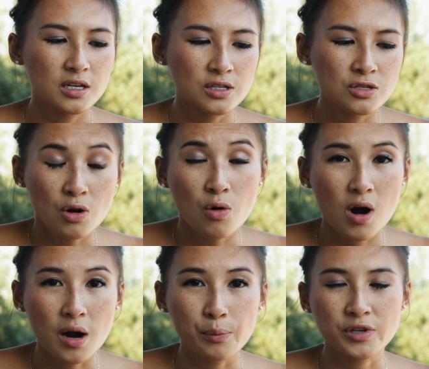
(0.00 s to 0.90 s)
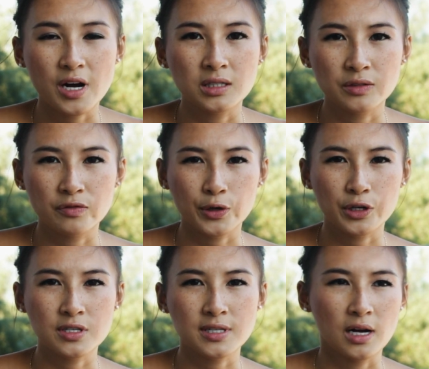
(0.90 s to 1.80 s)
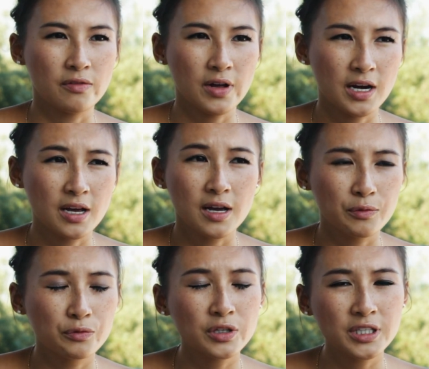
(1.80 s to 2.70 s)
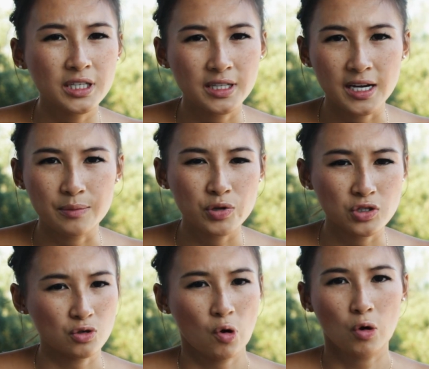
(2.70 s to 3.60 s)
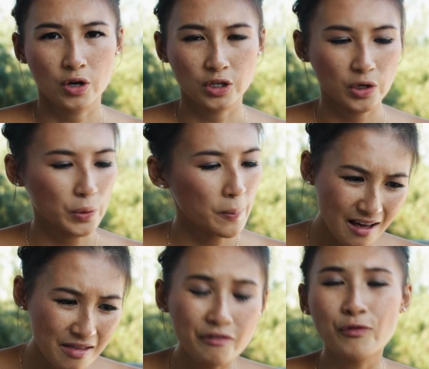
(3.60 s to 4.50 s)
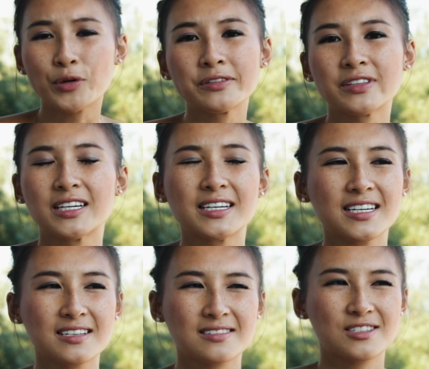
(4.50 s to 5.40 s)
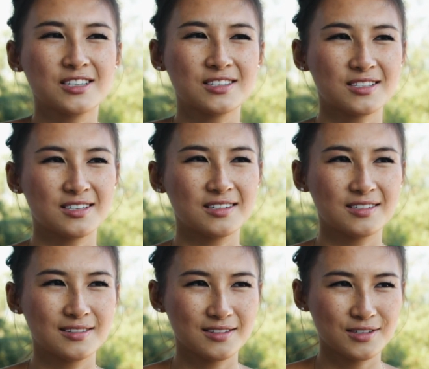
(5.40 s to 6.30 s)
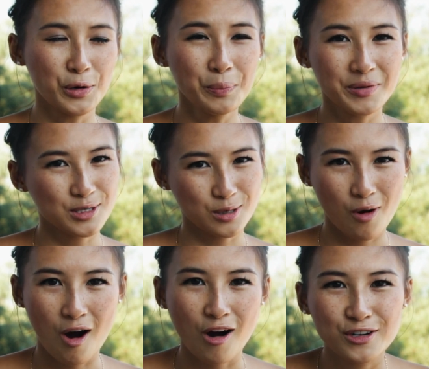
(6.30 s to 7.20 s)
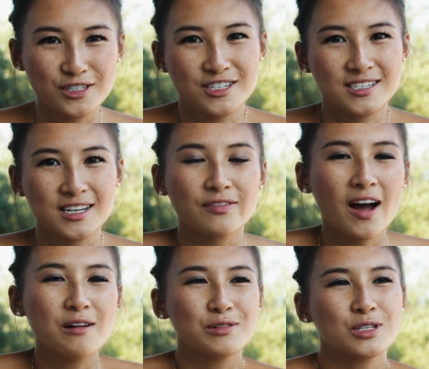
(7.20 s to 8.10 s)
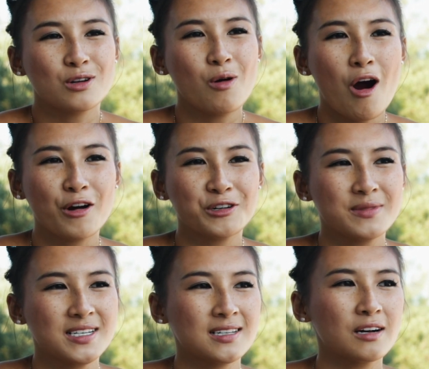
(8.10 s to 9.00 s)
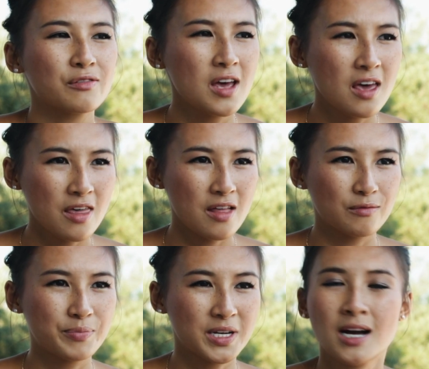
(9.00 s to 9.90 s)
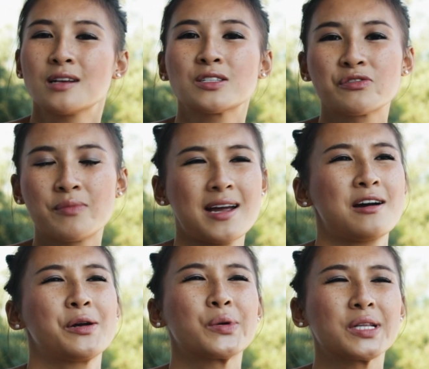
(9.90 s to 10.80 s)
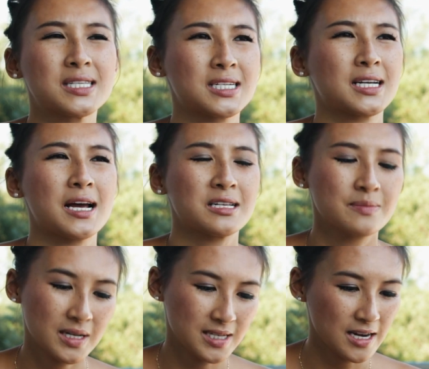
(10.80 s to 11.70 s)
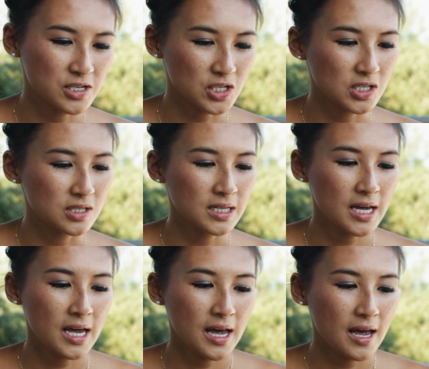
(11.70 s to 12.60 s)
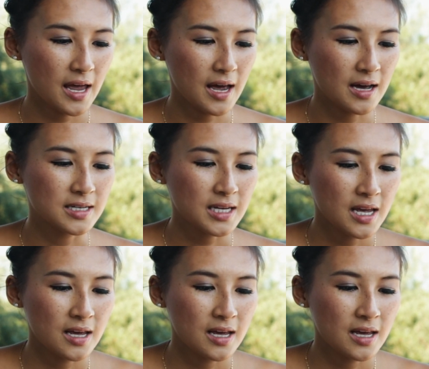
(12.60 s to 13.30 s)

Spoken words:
is so unproductive for yourself, and it really like puts a toll on you. And the fourth thing is just don't be so hard on yourself. I was so hard on myself because of my unrealistic expectations, and